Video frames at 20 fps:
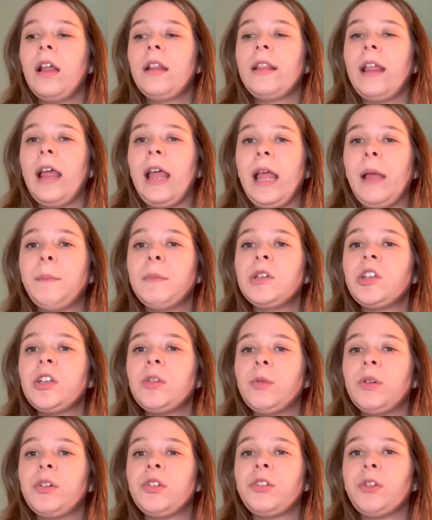the
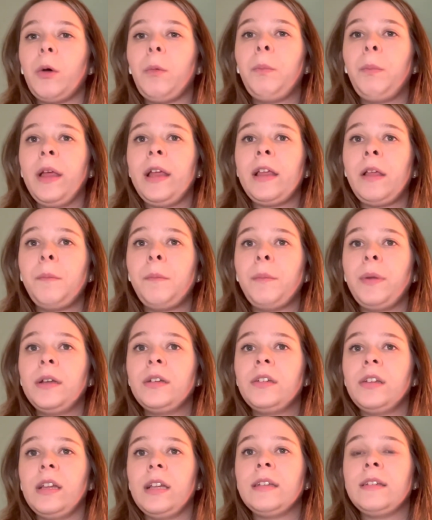images were so big compared
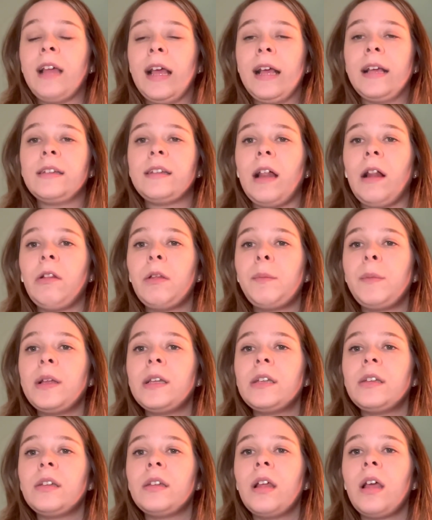to the text
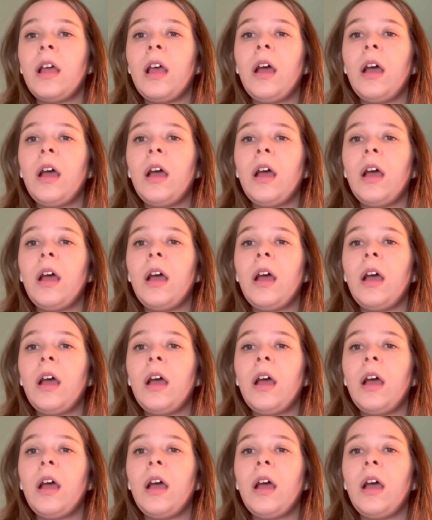elements,